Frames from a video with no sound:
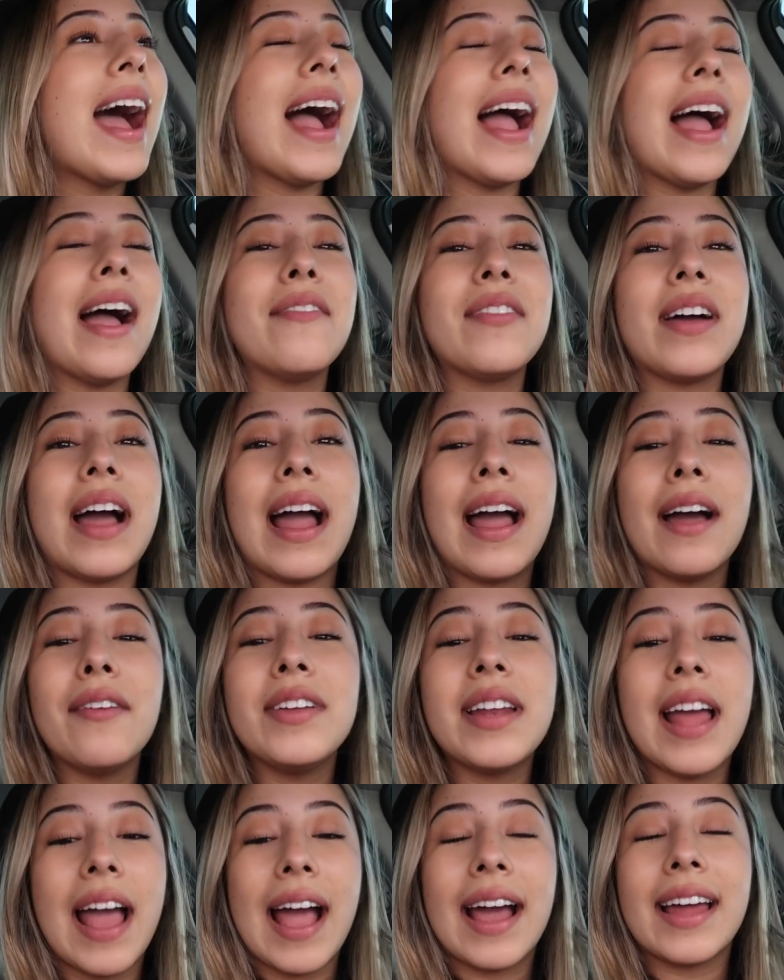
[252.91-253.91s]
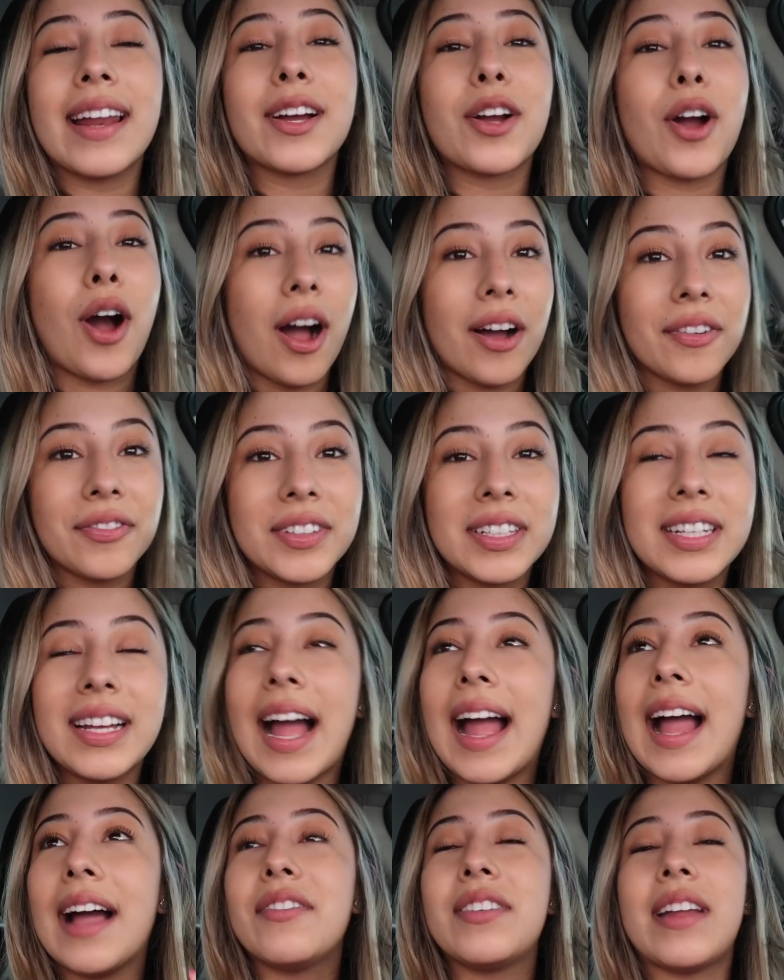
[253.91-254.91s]
I have I haven't had
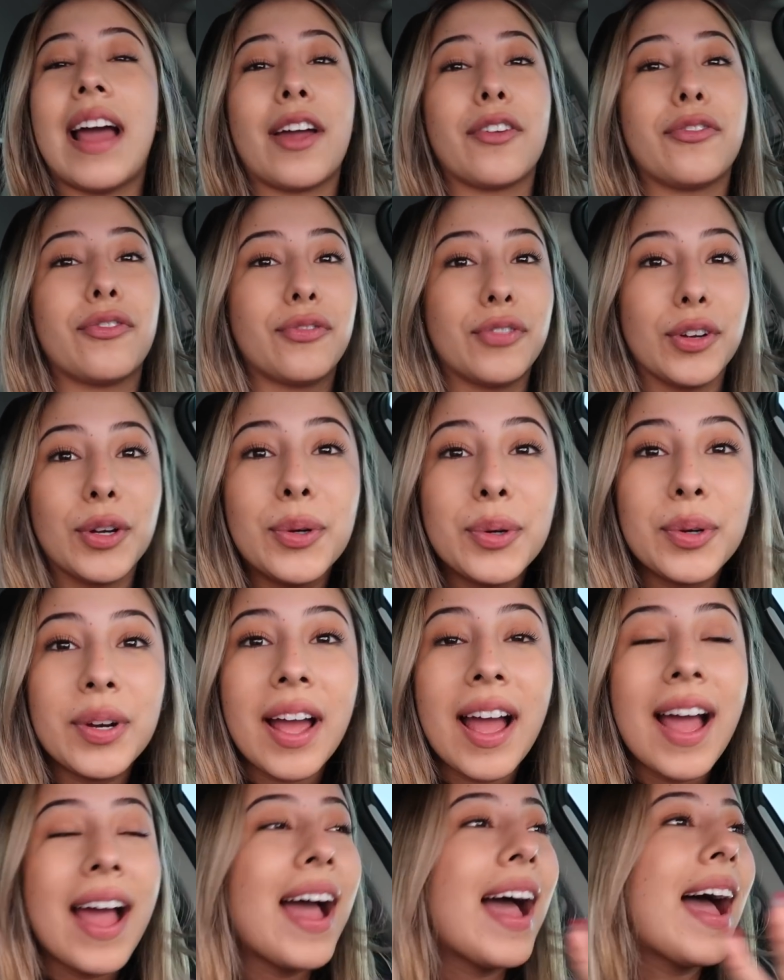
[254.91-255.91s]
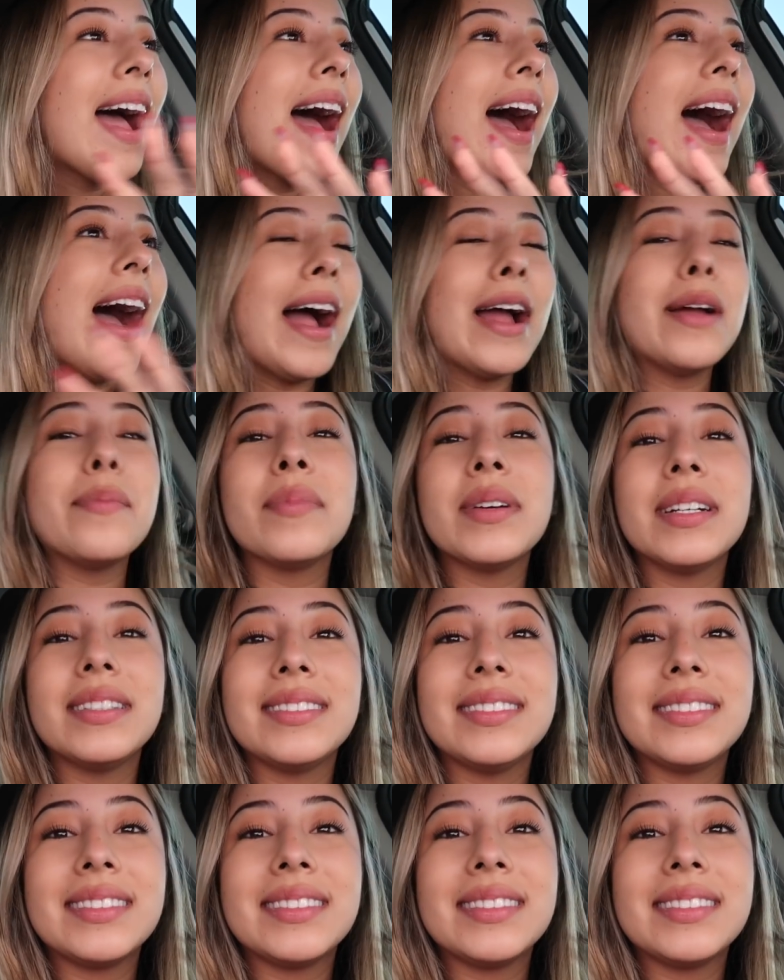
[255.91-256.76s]
coffee. I haven't had food. I'm